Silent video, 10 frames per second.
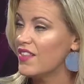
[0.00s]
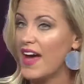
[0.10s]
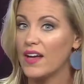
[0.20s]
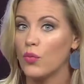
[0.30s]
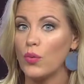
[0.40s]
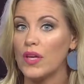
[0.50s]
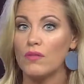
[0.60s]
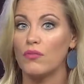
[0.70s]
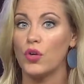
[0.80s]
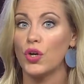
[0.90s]
that
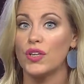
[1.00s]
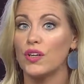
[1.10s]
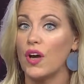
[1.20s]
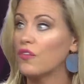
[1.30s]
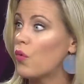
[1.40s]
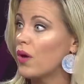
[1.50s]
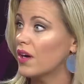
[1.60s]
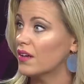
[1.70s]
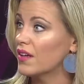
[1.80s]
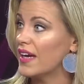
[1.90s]
we couldn't
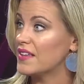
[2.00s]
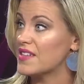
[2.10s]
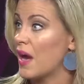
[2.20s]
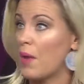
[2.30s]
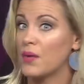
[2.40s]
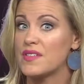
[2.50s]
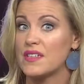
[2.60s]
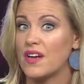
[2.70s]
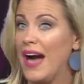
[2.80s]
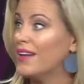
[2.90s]
afford at the time. I was
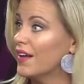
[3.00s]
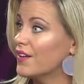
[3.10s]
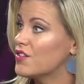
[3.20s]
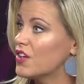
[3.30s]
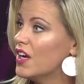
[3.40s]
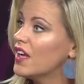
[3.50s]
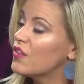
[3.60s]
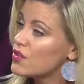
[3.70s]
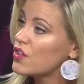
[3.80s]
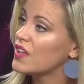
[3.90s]
in college.
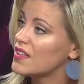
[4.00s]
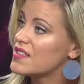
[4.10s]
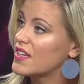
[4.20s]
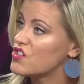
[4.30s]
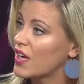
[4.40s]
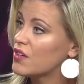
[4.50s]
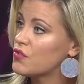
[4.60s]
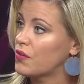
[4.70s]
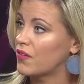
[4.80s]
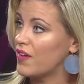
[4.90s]
Those are things that
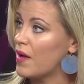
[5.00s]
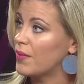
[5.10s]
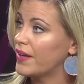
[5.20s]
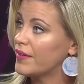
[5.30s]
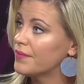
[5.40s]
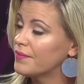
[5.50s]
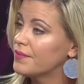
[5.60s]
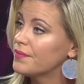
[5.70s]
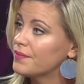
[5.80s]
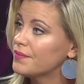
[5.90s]
change for the family. Yeah,
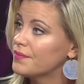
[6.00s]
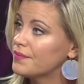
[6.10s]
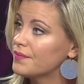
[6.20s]
they do, and